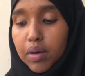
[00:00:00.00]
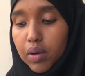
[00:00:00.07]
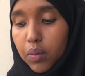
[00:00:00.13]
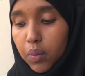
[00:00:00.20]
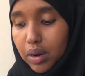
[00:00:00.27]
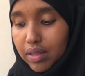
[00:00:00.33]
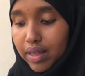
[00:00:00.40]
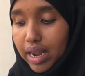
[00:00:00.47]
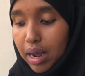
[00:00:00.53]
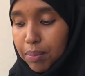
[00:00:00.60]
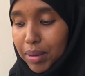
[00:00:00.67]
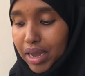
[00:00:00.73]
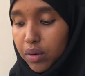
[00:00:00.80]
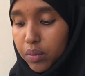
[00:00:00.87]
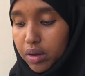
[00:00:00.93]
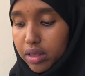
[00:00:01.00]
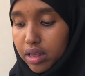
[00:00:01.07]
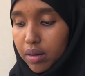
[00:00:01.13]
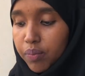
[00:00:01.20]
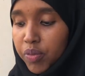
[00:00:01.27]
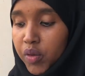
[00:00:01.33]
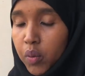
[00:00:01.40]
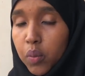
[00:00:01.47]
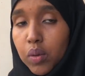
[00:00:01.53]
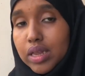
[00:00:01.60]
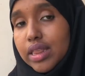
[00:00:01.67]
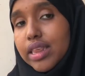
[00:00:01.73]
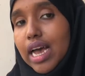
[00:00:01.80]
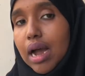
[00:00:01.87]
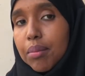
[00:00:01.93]
one that I paid was
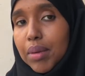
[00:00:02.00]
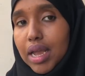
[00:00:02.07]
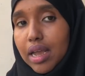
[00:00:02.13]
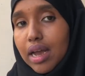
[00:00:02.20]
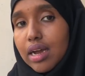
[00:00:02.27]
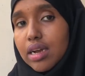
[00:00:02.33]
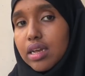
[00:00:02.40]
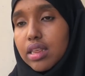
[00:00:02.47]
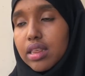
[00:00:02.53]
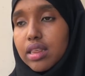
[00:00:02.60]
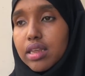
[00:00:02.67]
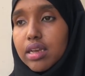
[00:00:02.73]
one time my youngest